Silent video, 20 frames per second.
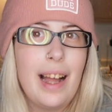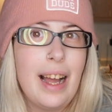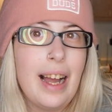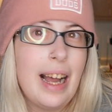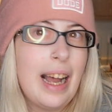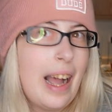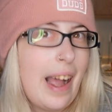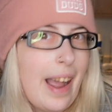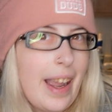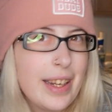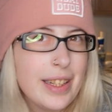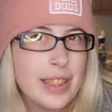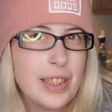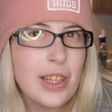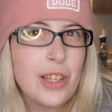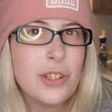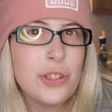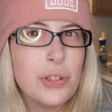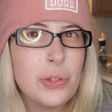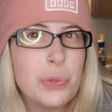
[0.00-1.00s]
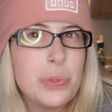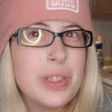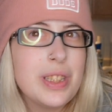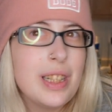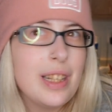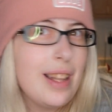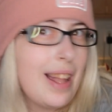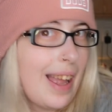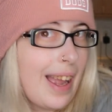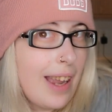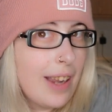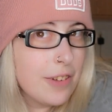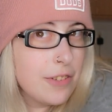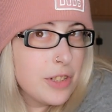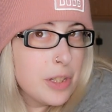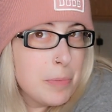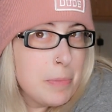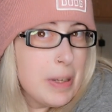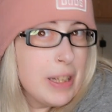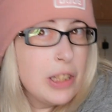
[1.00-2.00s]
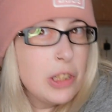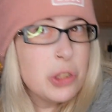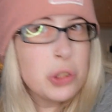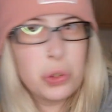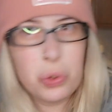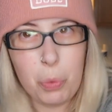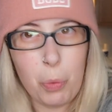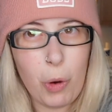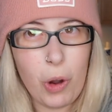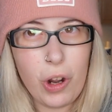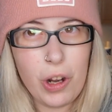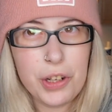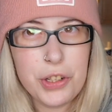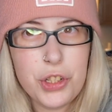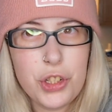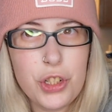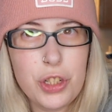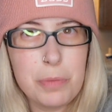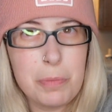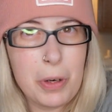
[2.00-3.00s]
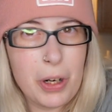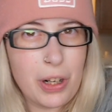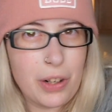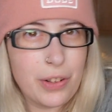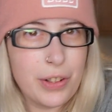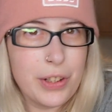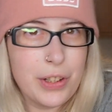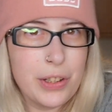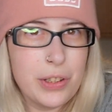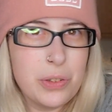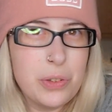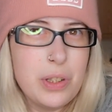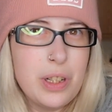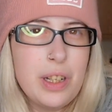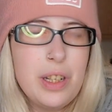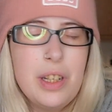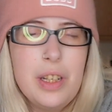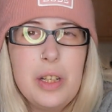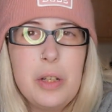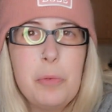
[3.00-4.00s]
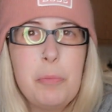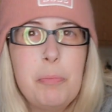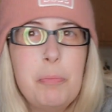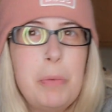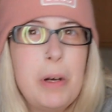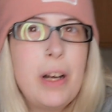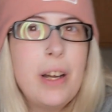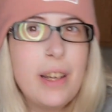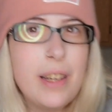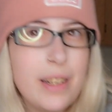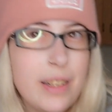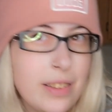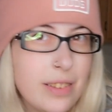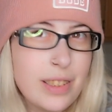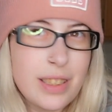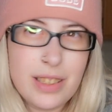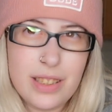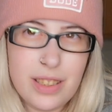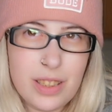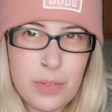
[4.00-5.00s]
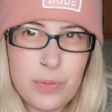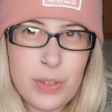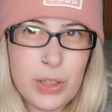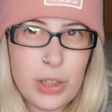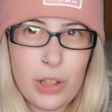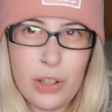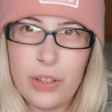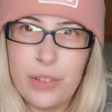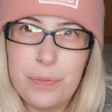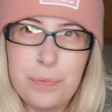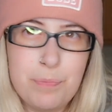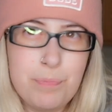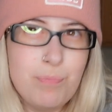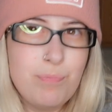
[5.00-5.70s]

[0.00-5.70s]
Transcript: I do still have to make squash tomorrow, but that's not gonna be hard.